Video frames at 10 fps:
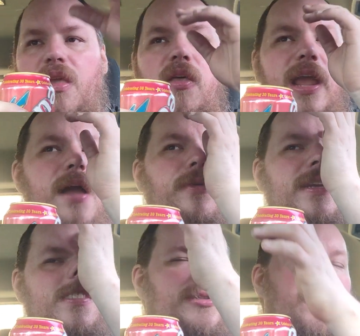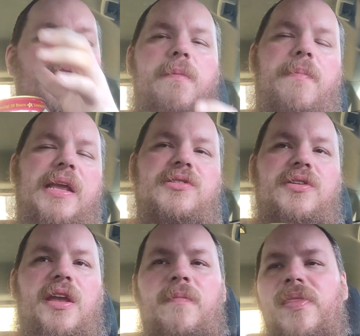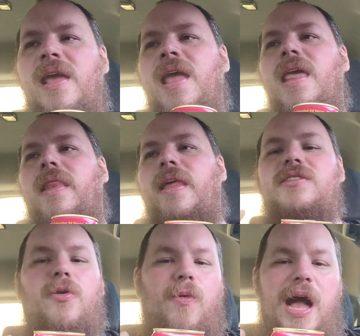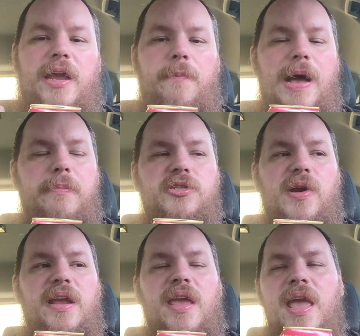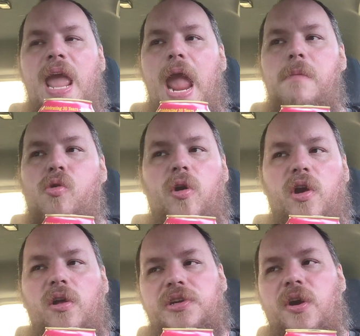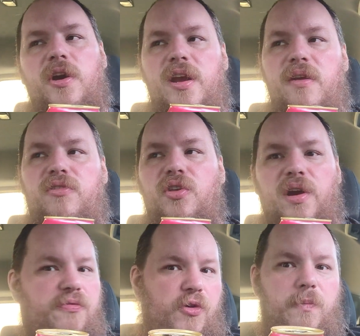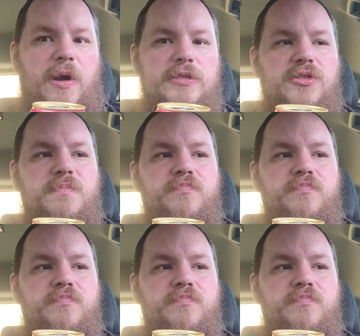Like I would consider it basically less a rocket pop drink and more an alternative to their fruit punch.